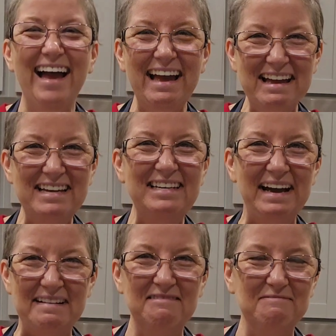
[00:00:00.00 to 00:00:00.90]
And
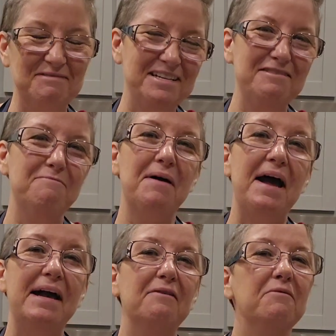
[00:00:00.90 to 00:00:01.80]
I will bring you
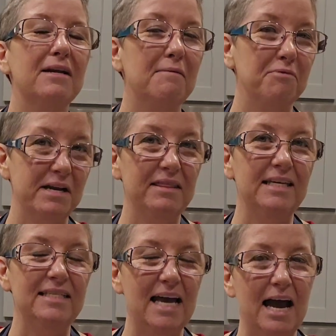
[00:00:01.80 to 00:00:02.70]
back when I bring
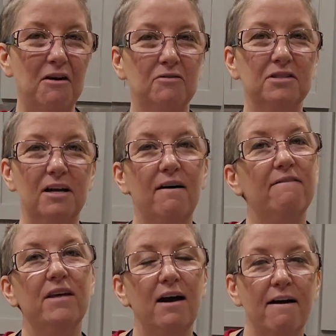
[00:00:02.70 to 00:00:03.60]
these out of
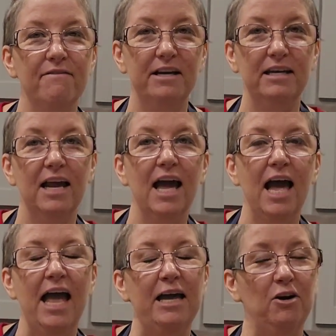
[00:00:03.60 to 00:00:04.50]
the oven,
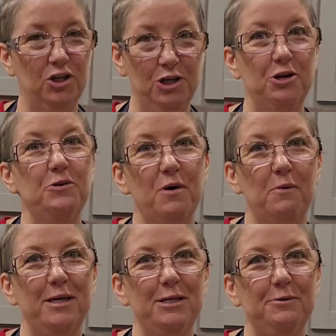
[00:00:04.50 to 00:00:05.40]
and I'll show you what
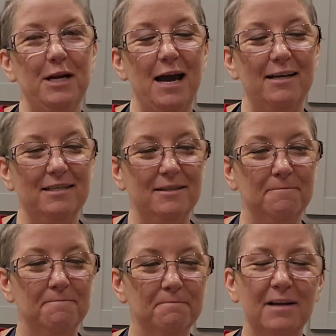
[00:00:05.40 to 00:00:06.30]
we do next.
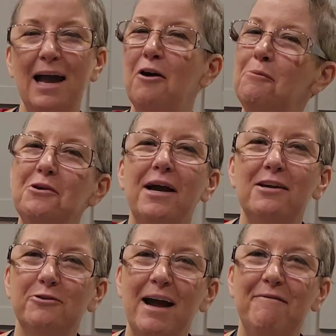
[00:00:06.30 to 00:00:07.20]
I hope you
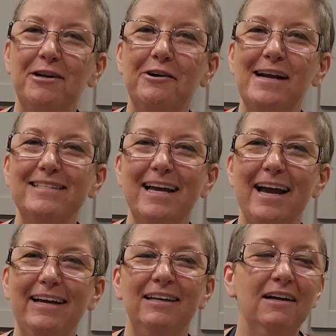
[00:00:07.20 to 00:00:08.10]
guys are having a great
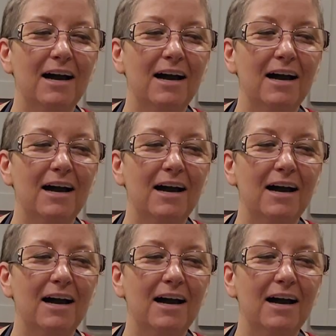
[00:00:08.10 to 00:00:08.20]
day.